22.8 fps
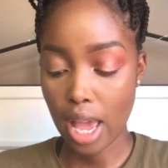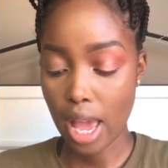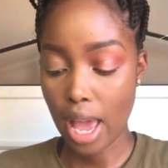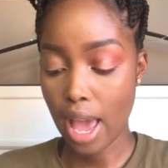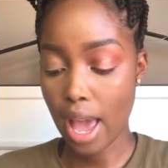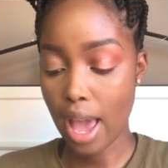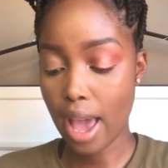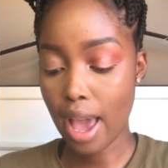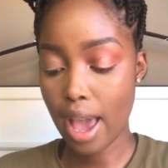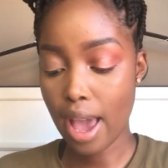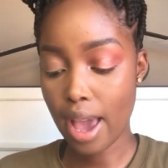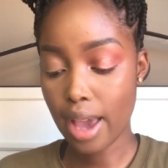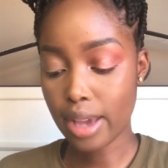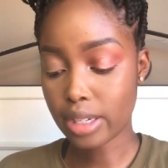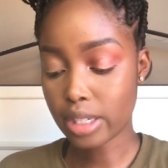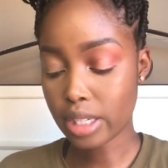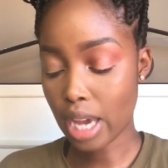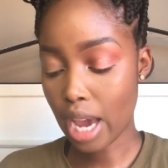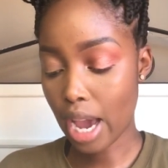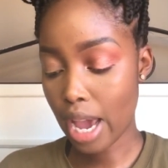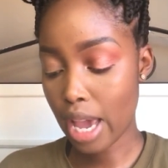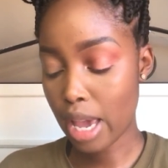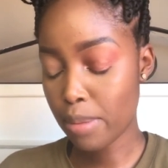and
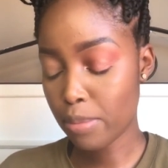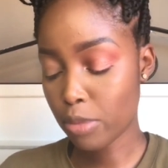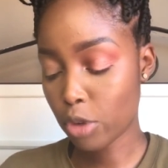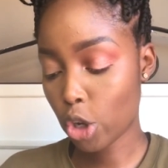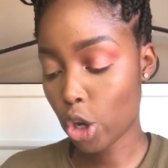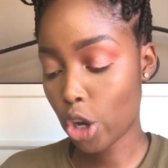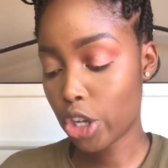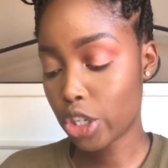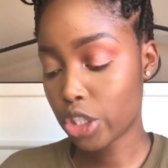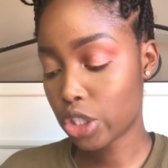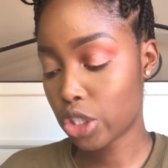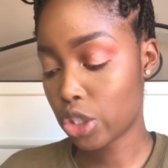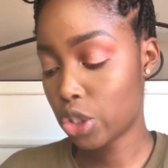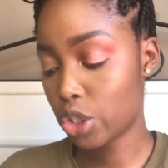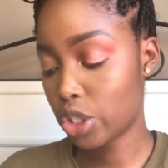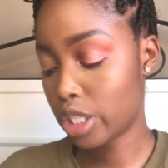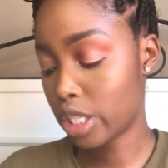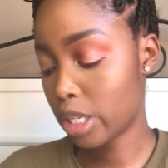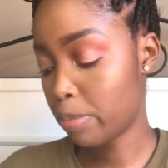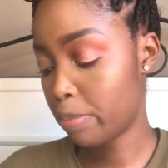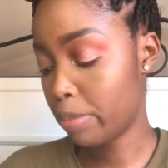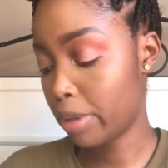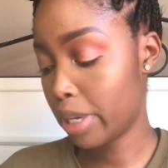I am going to
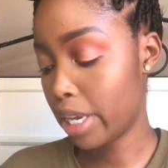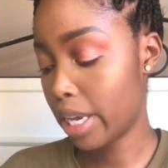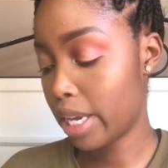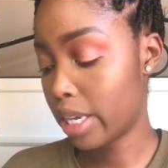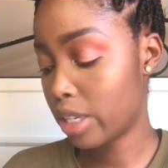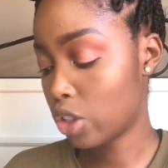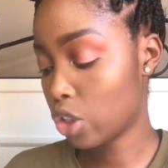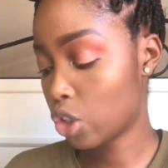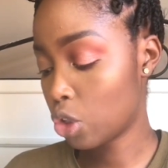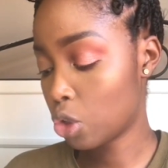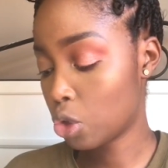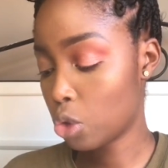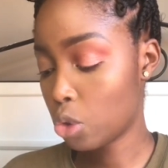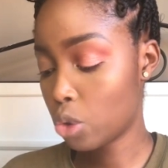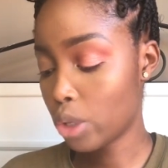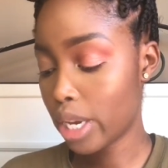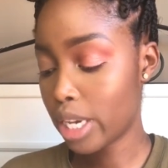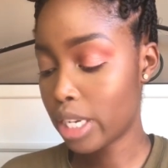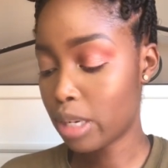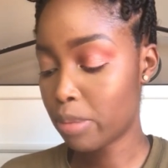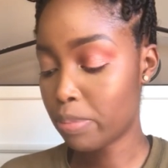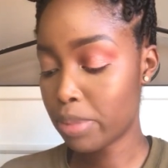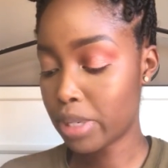dip into
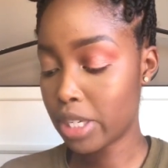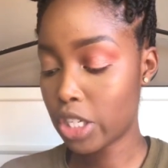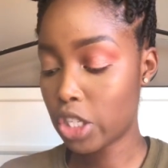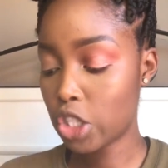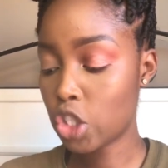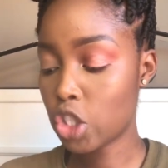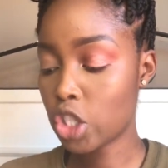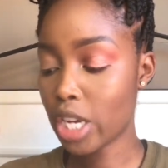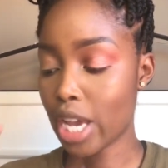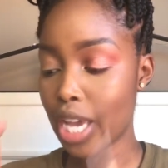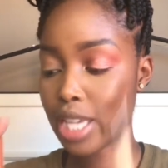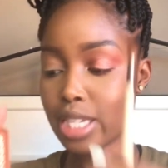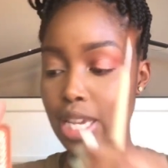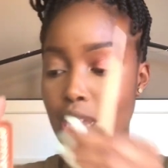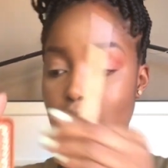Inner Peach, as I